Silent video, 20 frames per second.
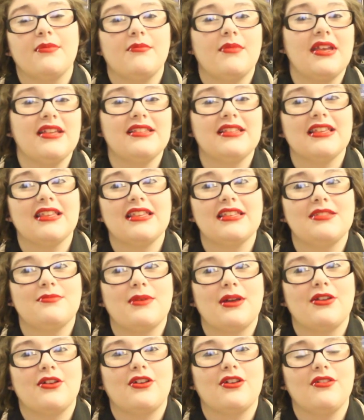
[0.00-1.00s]
Basically, it's
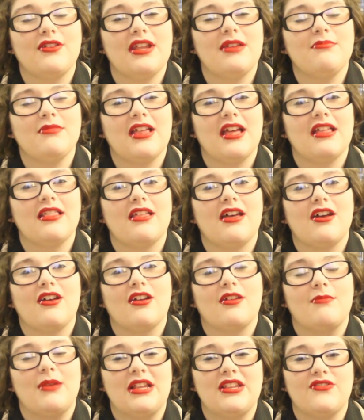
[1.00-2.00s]
about a girl named Layla.
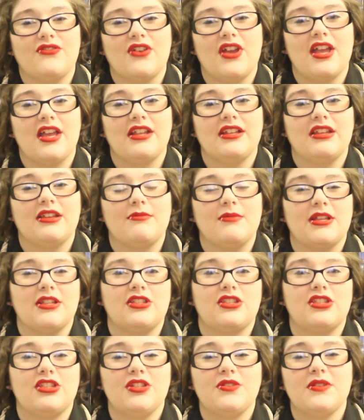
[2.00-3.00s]
Her best friend
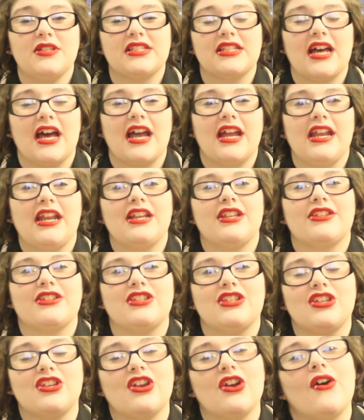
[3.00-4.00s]
commits suicide, and
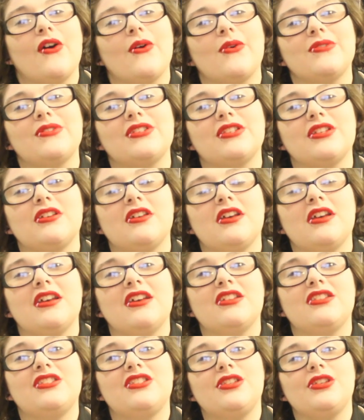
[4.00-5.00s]
she goes
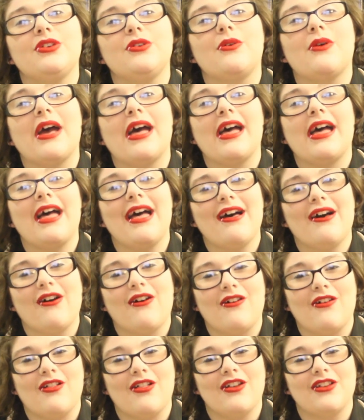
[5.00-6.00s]
to
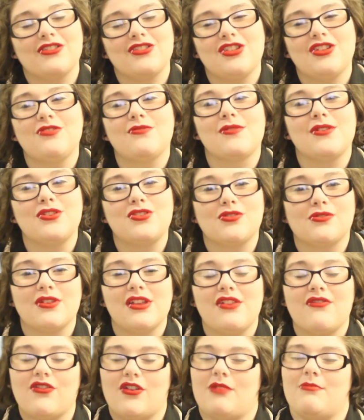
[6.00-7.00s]
hell to
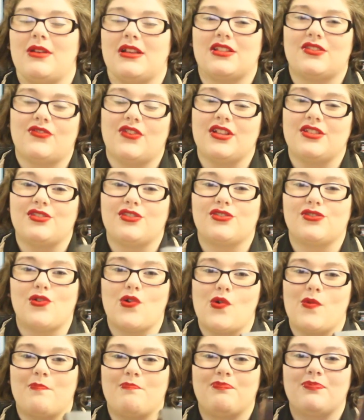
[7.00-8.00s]
retrieve her best friend's
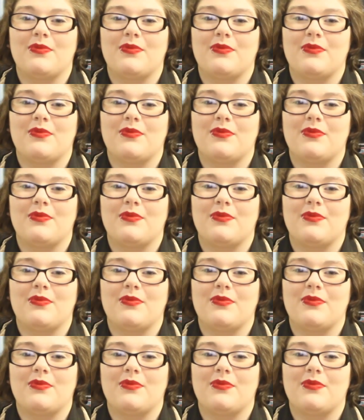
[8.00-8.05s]
soul.